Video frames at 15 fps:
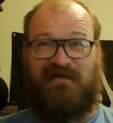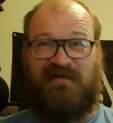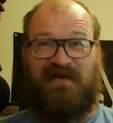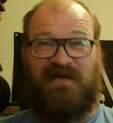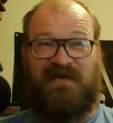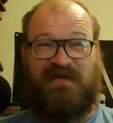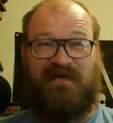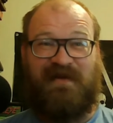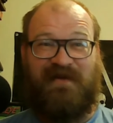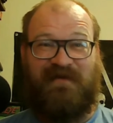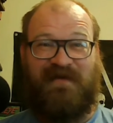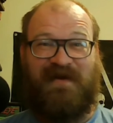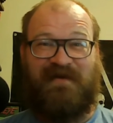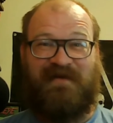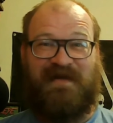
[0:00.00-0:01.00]
It's really
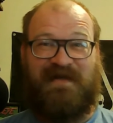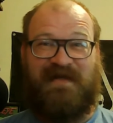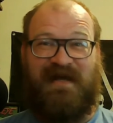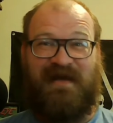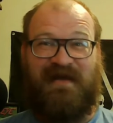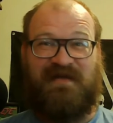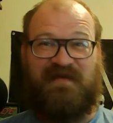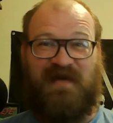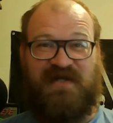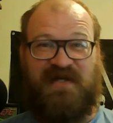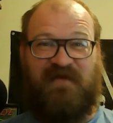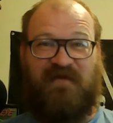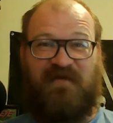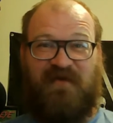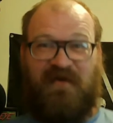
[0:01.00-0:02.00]
weird to say,
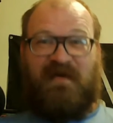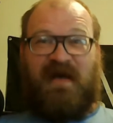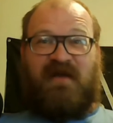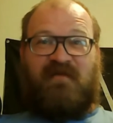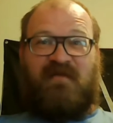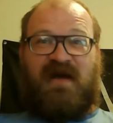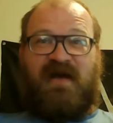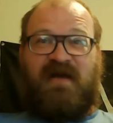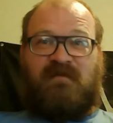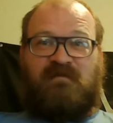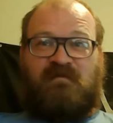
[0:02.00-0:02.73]
especially for a man of my